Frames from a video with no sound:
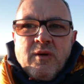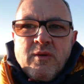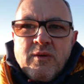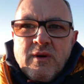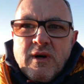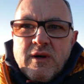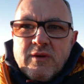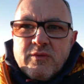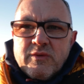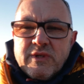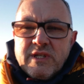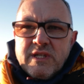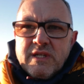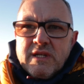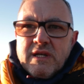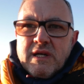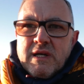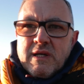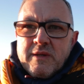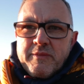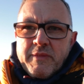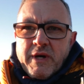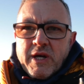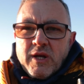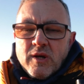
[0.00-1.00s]
Well, we
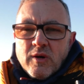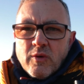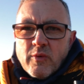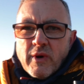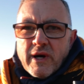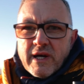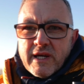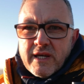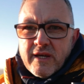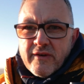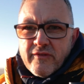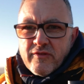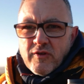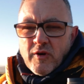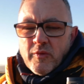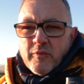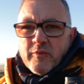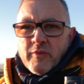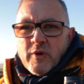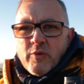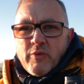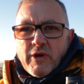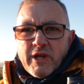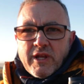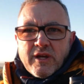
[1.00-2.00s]
made our way
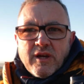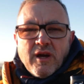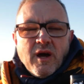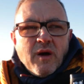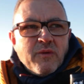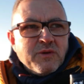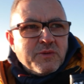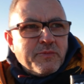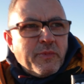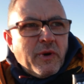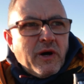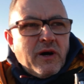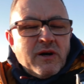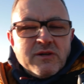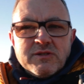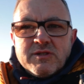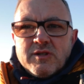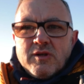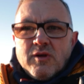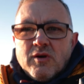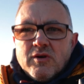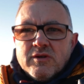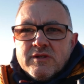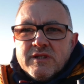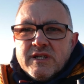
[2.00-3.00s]
from where the car was parked
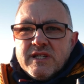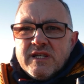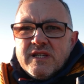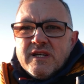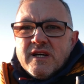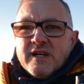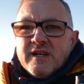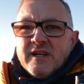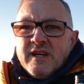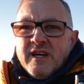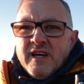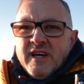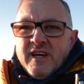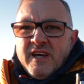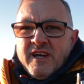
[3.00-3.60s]
along the